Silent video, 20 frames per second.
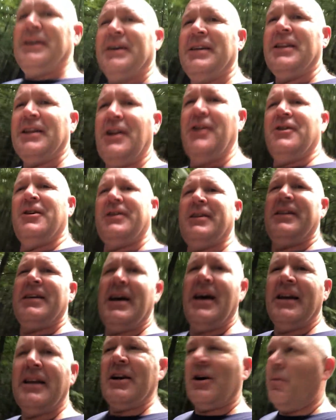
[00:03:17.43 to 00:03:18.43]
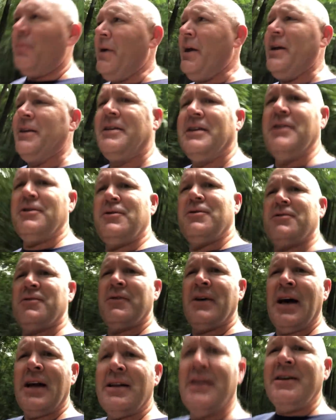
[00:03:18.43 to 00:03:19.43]
that look at that and go, man, teachers have
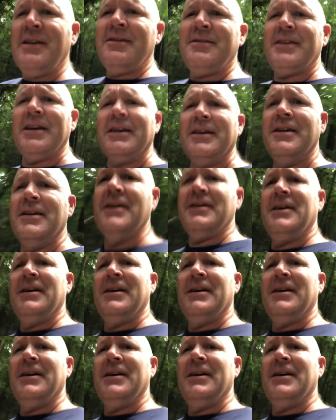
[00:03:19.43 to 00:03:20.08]
got it easy.